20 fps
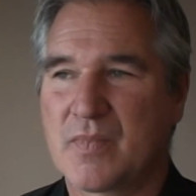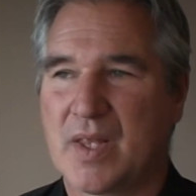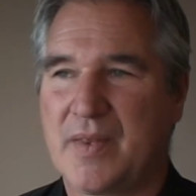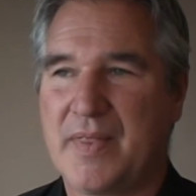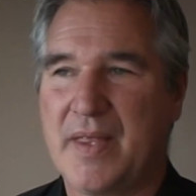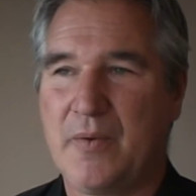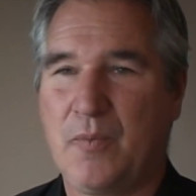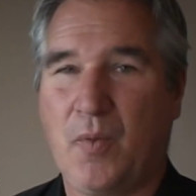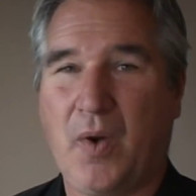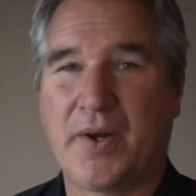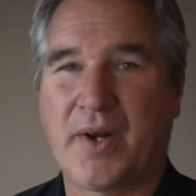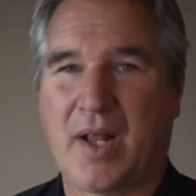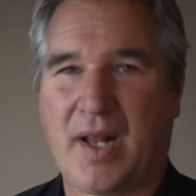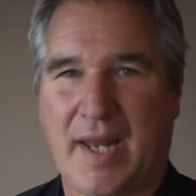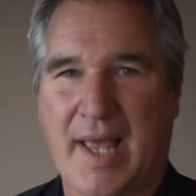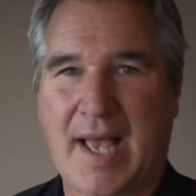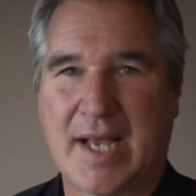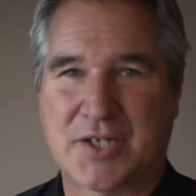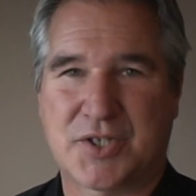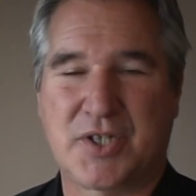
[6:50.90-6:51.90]
Then what
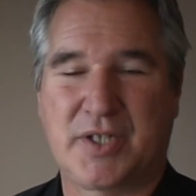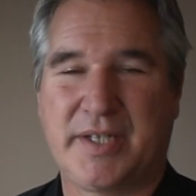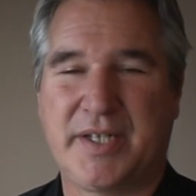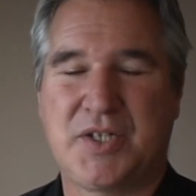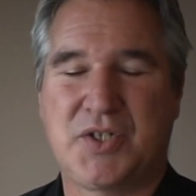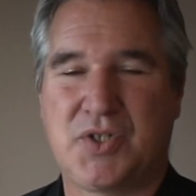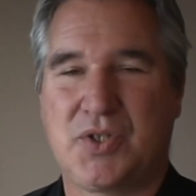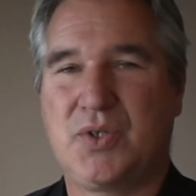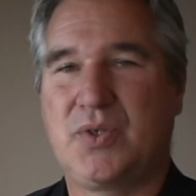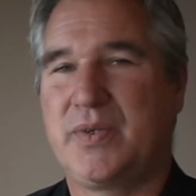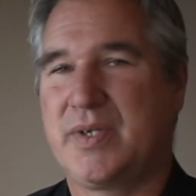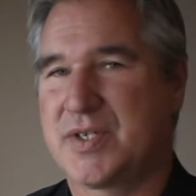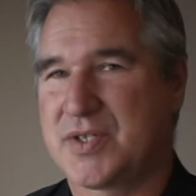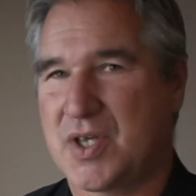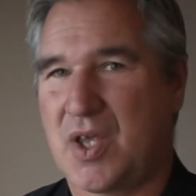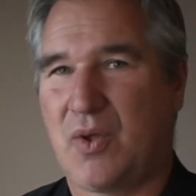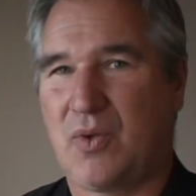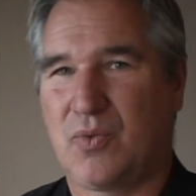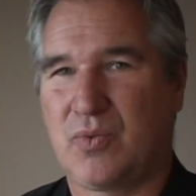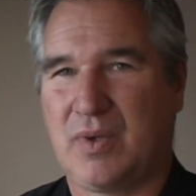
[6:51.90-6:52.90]
I'll actually do is
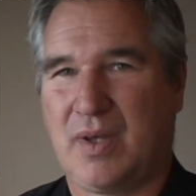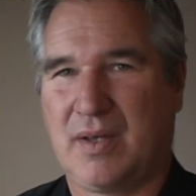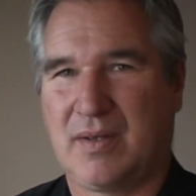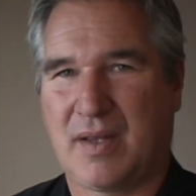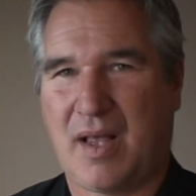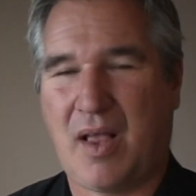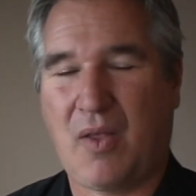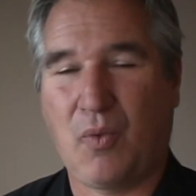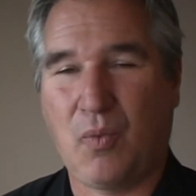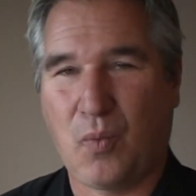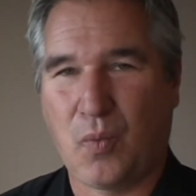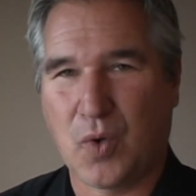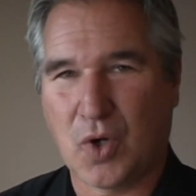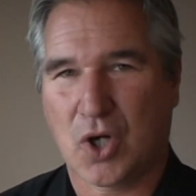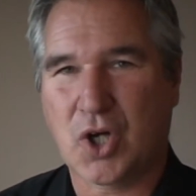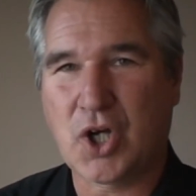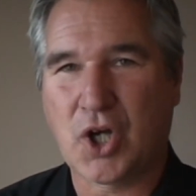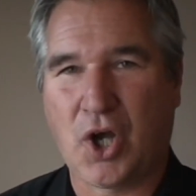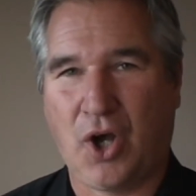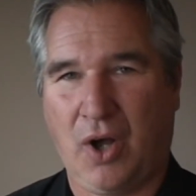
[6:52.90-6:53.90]
I'll
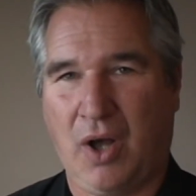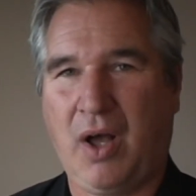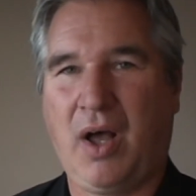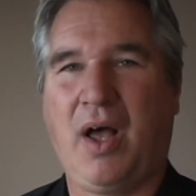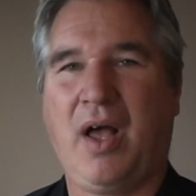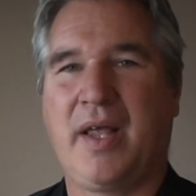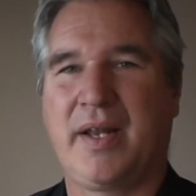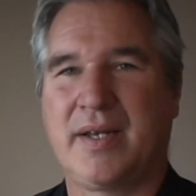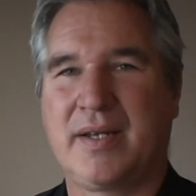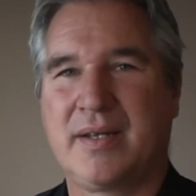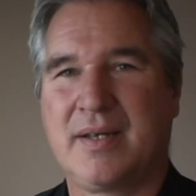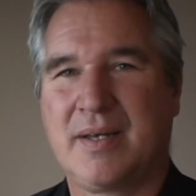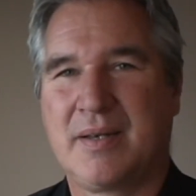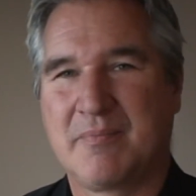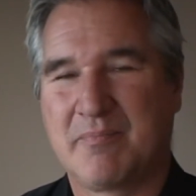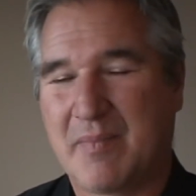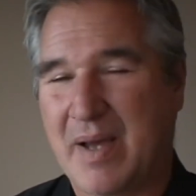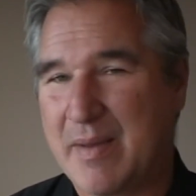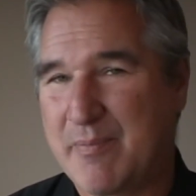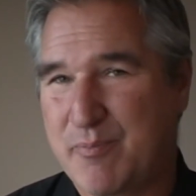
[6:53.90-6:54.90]
work on
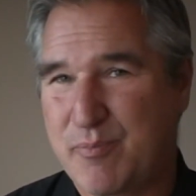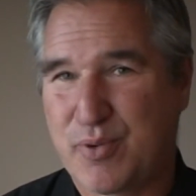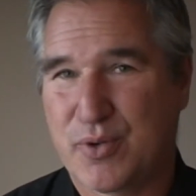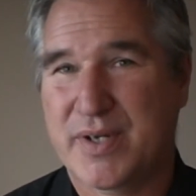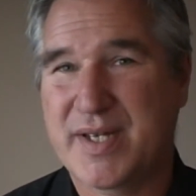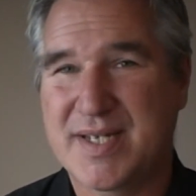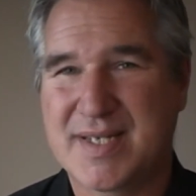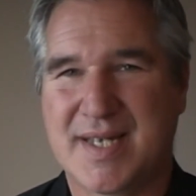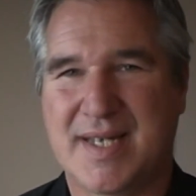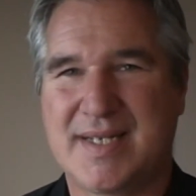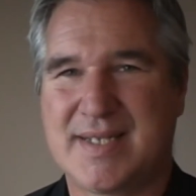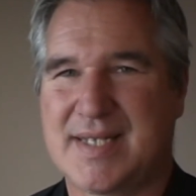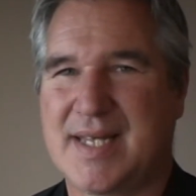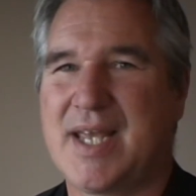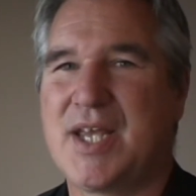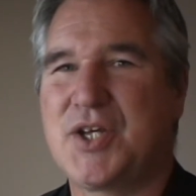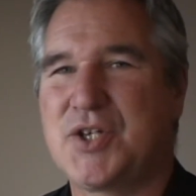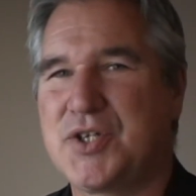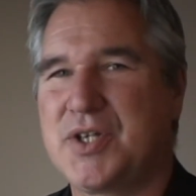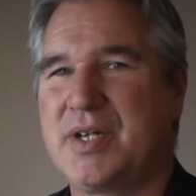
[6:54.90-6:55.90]
my
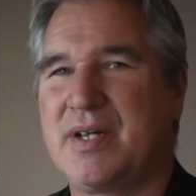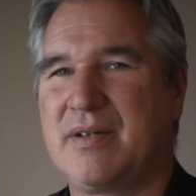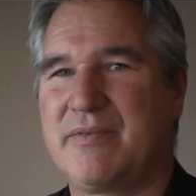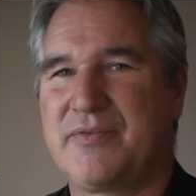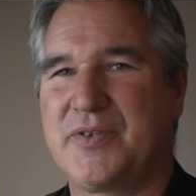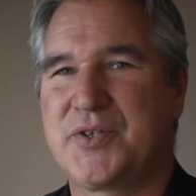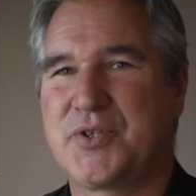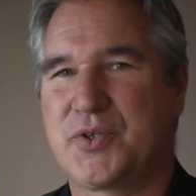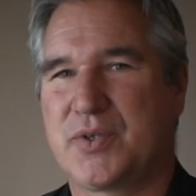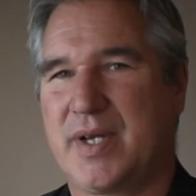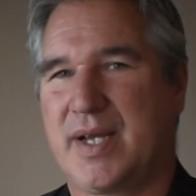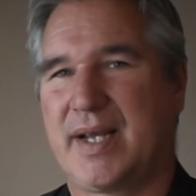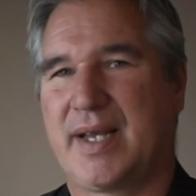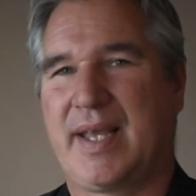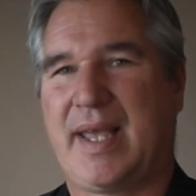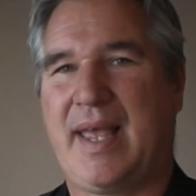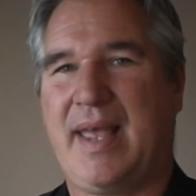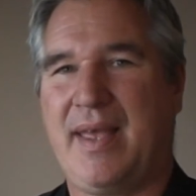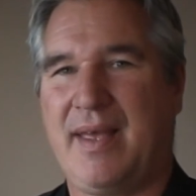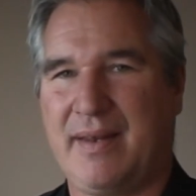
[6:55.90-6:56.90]
presentation of the
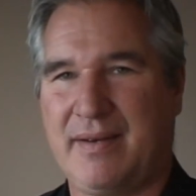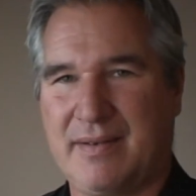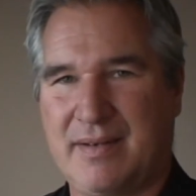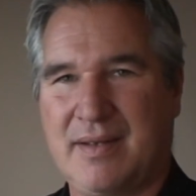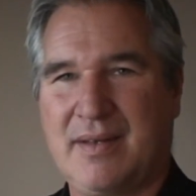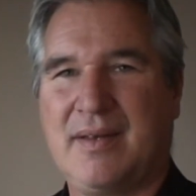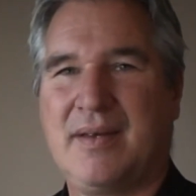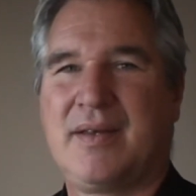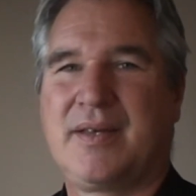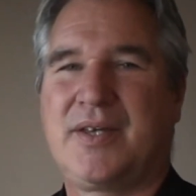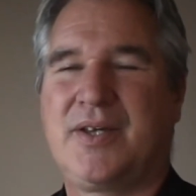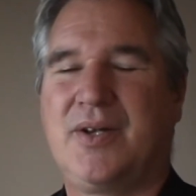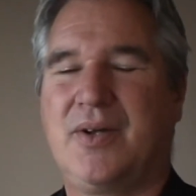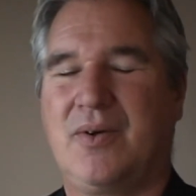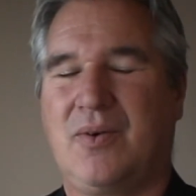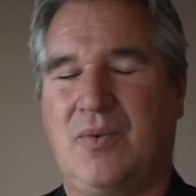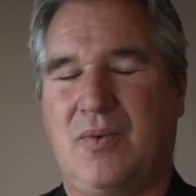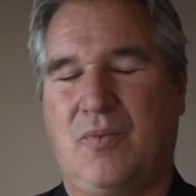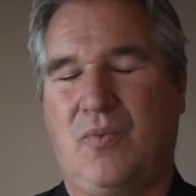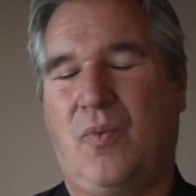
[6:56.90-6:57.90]
trick, and
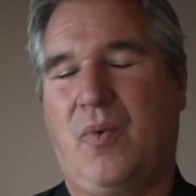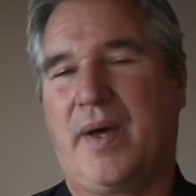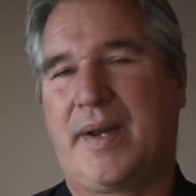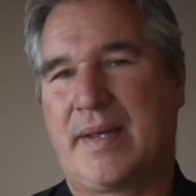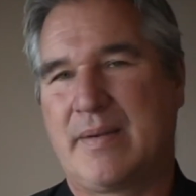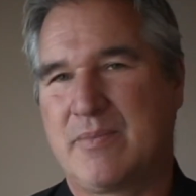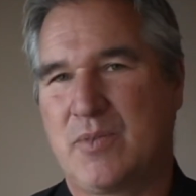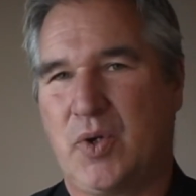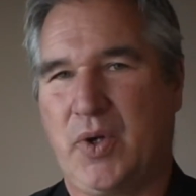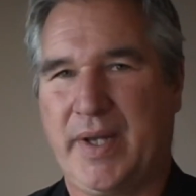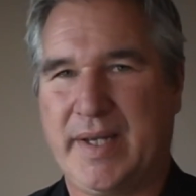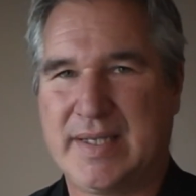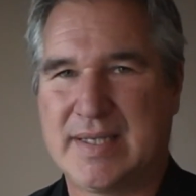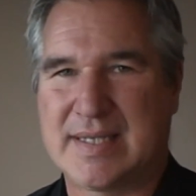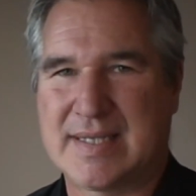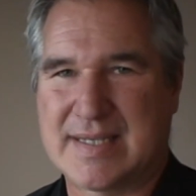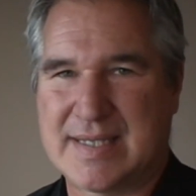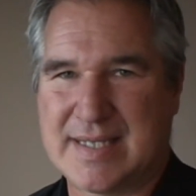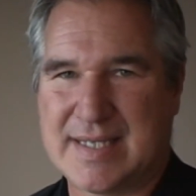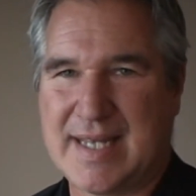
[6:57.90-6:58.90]
what I'm going
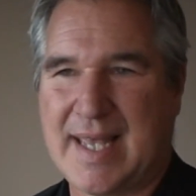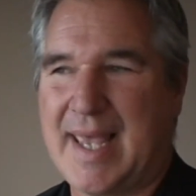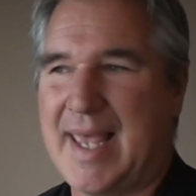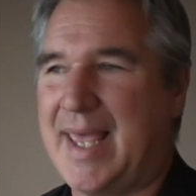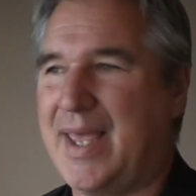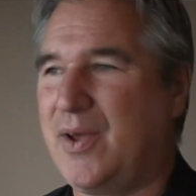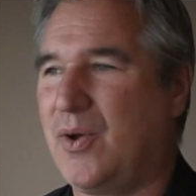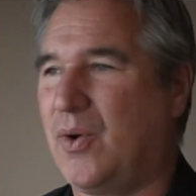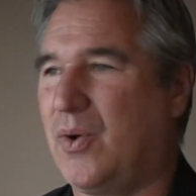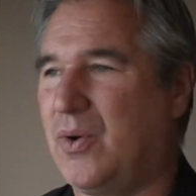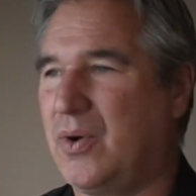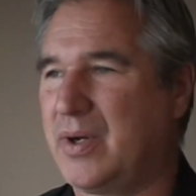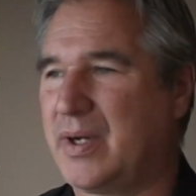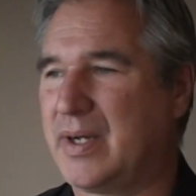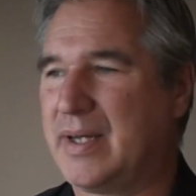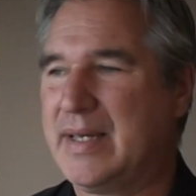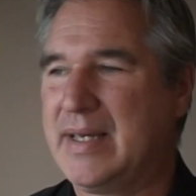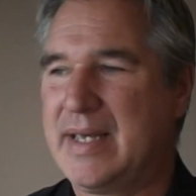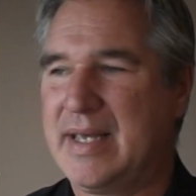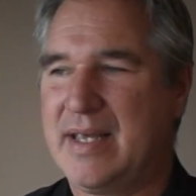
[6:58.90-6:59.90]
to say,
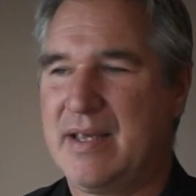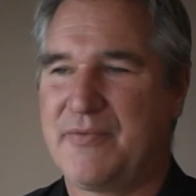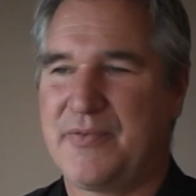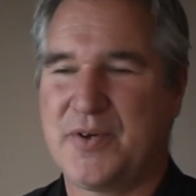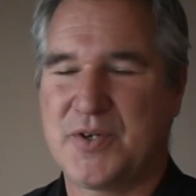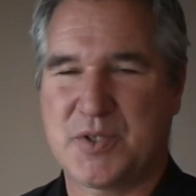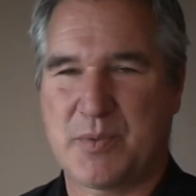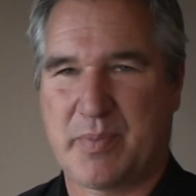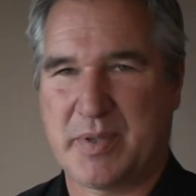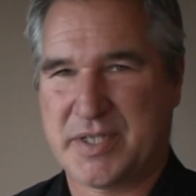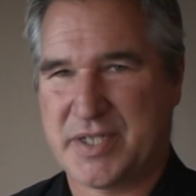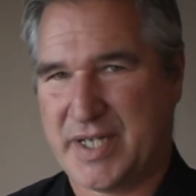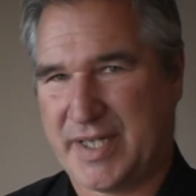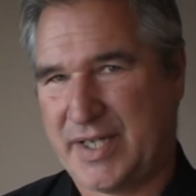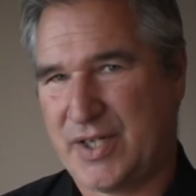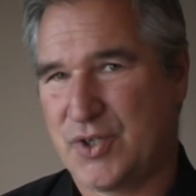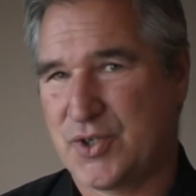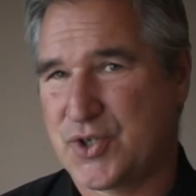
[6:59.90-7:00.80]
or if there's a particular